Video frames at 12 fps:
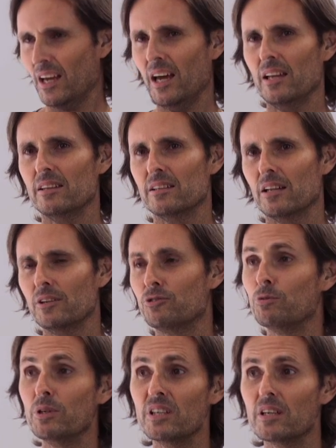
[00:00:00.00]
and
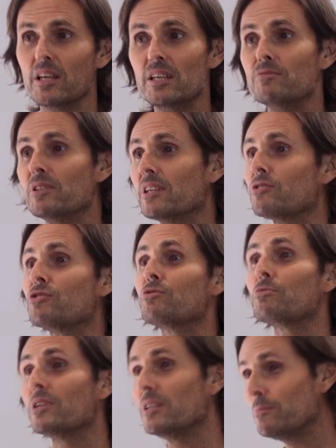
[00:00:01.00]
doing even
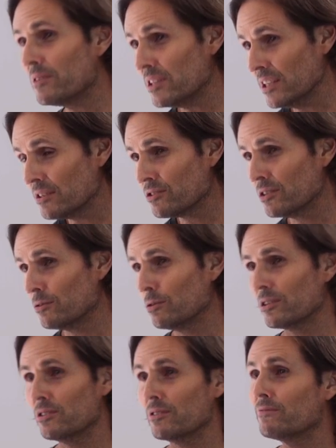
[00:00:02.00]
extreme things in
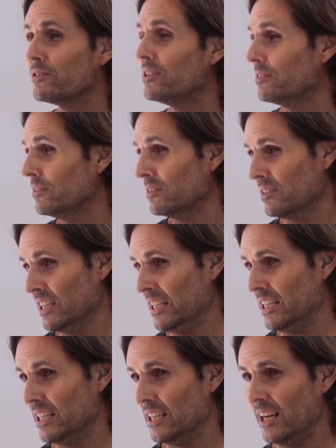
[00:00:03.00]
order to feel
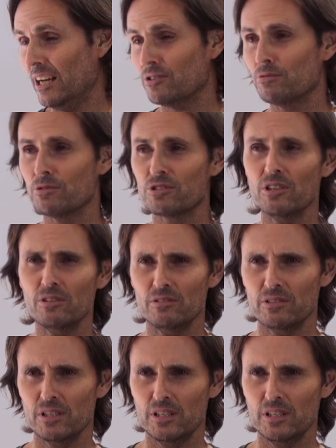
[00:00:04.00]
as a result.